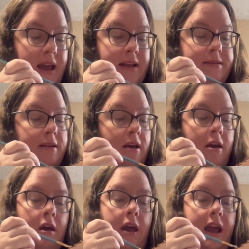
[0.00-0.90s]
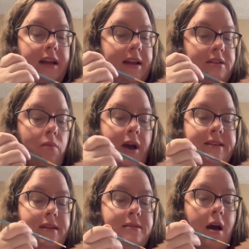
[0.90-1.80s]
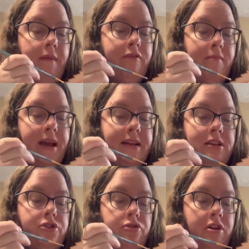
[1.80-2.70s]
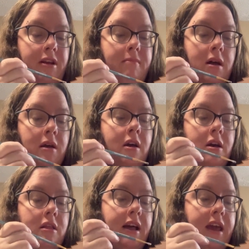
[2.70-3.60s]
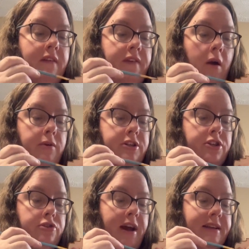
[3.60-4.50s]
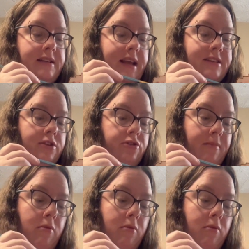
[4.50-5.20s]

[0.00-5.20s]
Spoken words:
it. It's a waste of time for me to trim, like if I were to trace these and trim